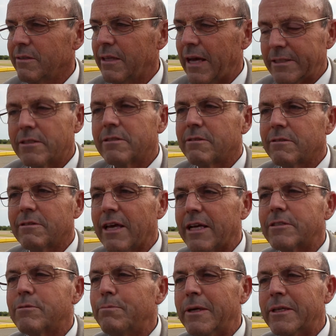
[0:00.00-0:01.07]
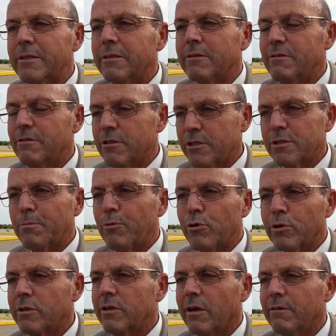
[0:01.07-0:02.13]
that's been the
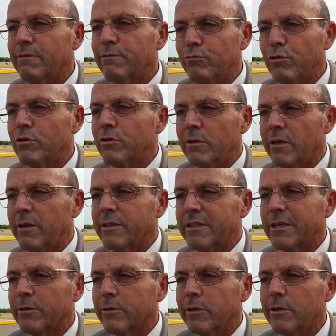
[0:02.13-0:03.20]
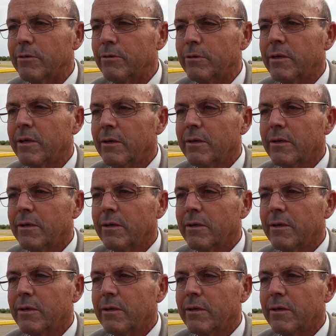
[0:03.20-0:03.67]
sport of rural Ontario